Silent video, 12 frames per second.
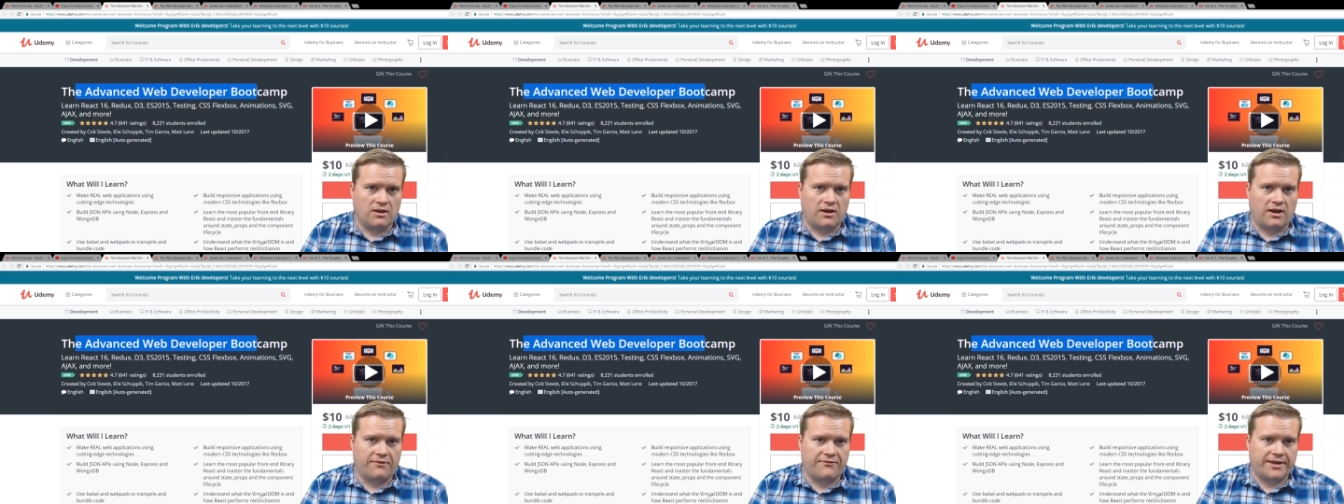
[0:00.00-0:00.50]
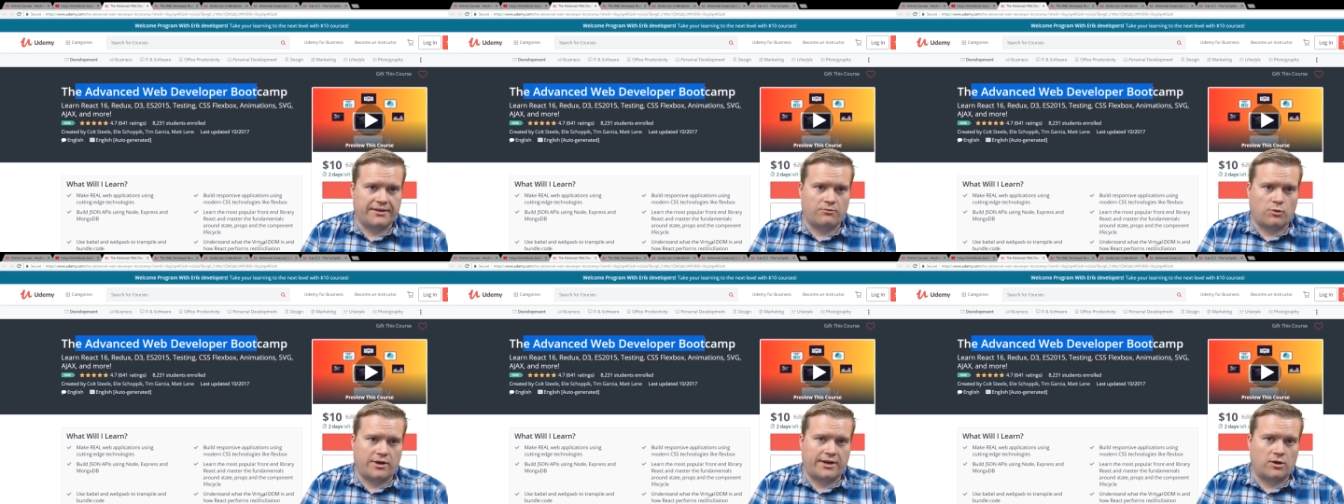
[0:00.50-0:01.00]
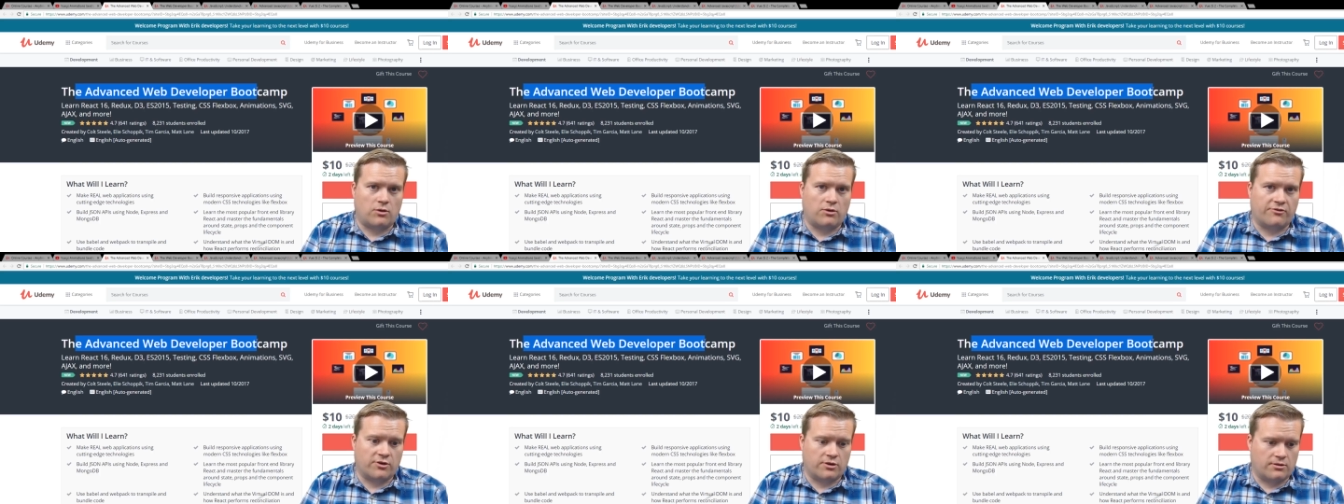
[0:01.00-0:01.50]
of it where I go
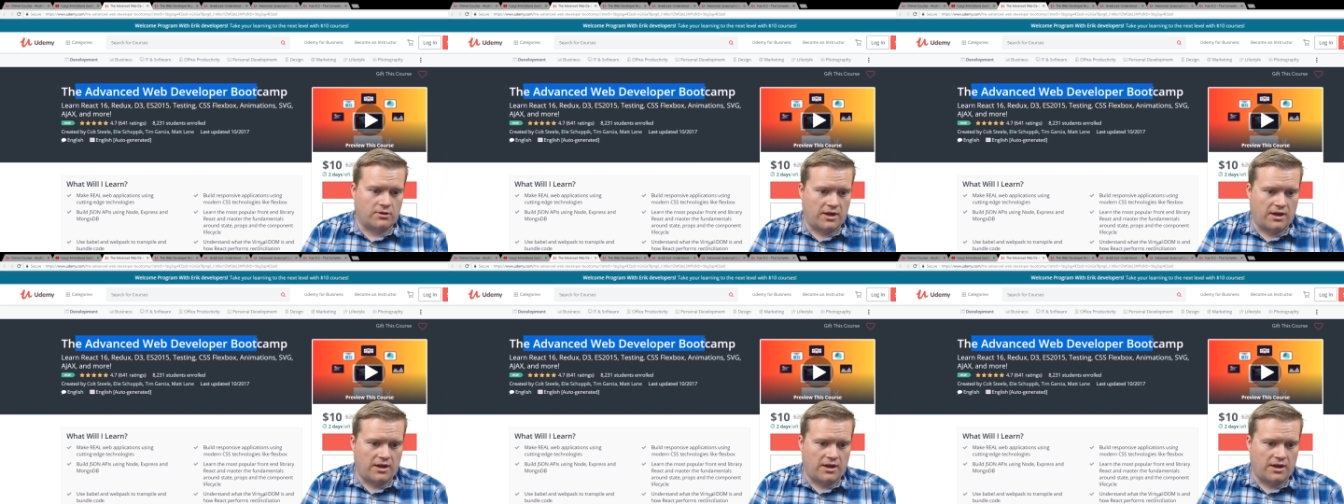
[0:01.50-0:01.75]
over